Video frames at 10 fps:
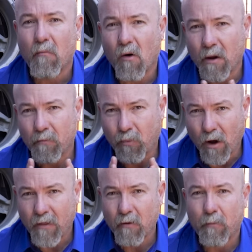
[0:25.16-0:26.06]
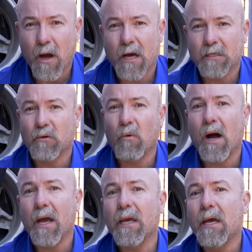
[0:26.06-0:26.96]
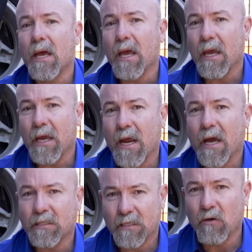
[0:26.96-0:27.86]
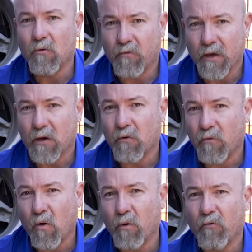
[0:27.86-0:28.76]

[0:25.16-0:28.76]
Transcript: My brother passed away in a single vehicle four-wheel